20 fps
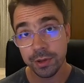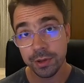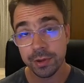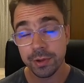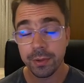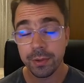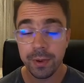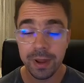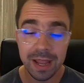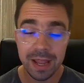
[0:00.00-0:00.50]
to
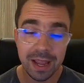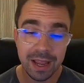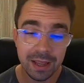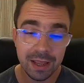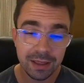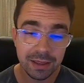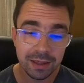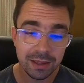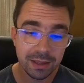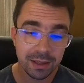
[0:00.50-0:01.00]

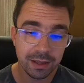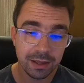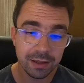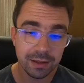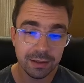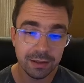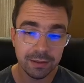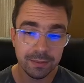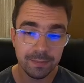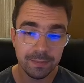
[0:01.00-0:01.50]
create
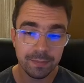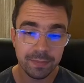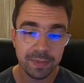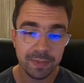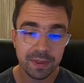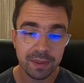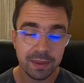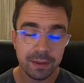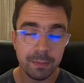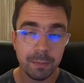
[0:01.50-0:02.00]
a
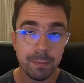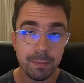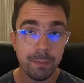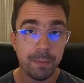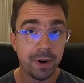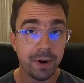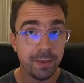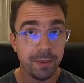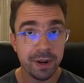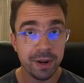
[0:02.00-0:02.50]

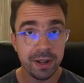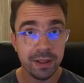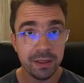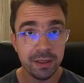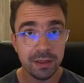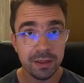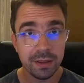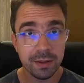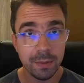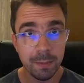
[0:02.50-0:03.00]

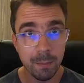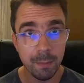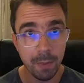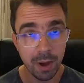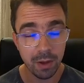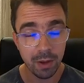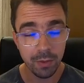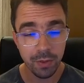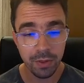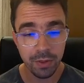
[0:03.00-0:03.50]
permanent
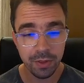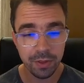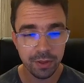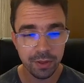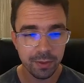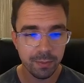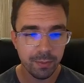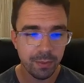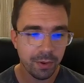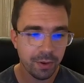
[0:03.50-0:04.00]
mount
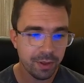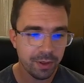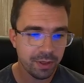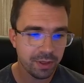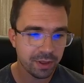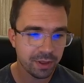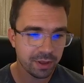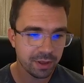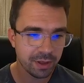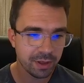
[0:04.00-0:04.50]
point,
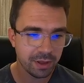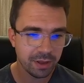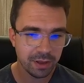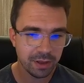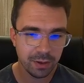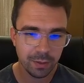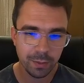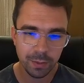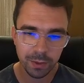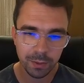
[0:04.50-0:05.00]

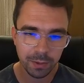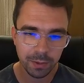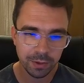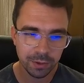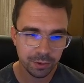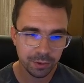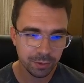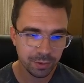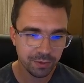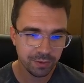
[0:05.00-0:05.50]
we will
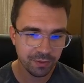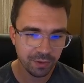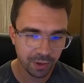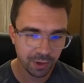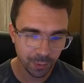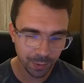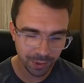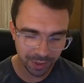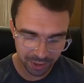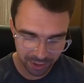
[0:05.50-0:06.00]
do the
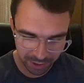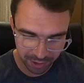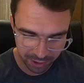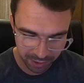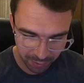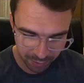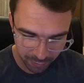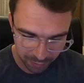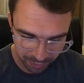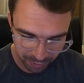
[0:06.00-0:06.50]
following
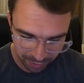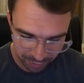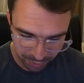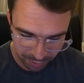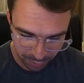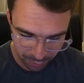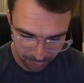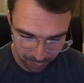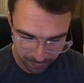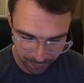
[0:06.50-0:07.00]
thing. We'll
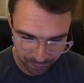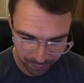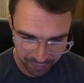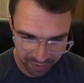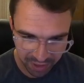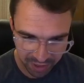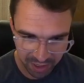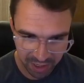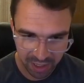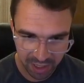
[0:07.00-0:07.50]

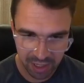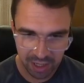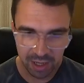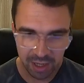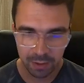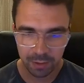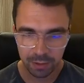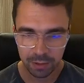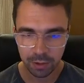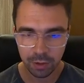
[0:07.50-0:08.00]

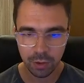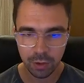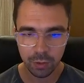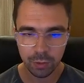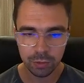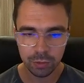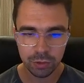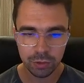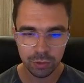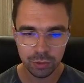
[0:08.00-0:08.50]

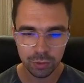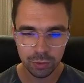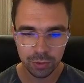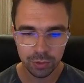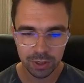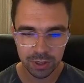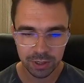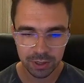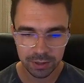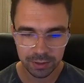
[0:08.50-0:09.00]
go
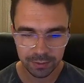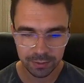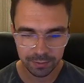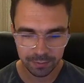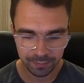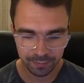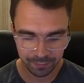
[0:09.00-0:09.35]
to